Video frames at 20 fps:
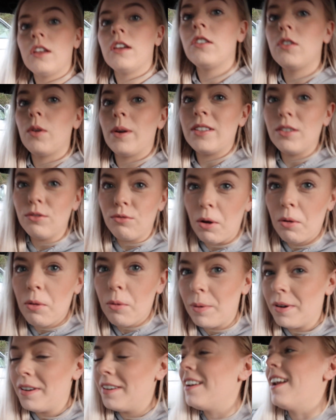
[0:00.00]
So I had to roll the
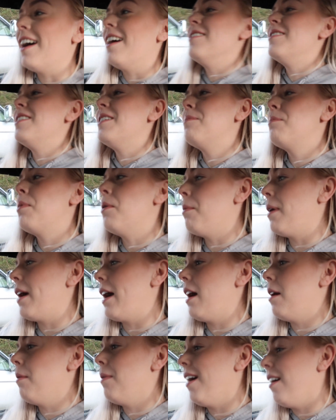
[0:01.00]
window down, put my
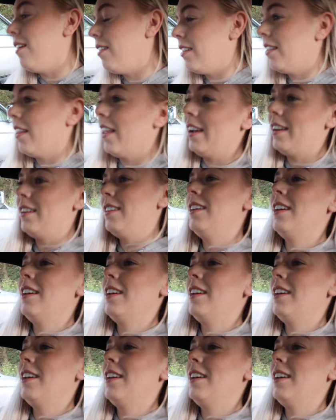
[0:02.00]
arm out and like